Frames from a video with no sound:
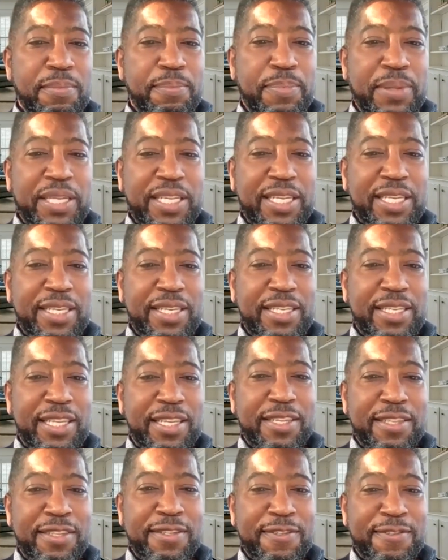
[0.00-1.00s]
but
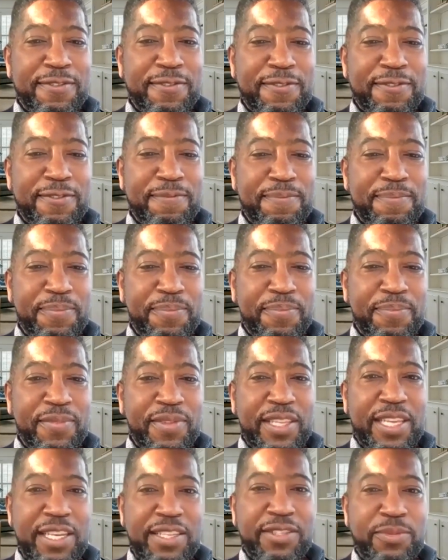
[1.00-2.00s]
goodie,
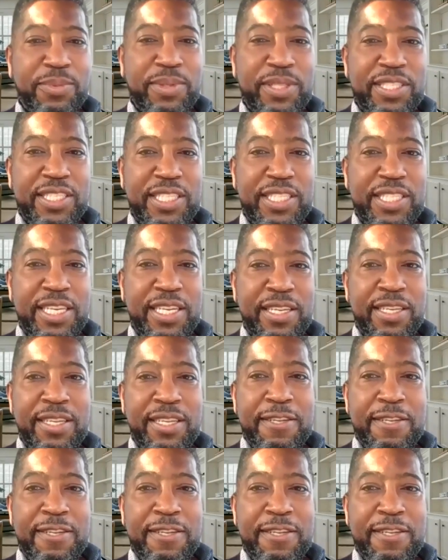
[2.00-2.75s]
as we say.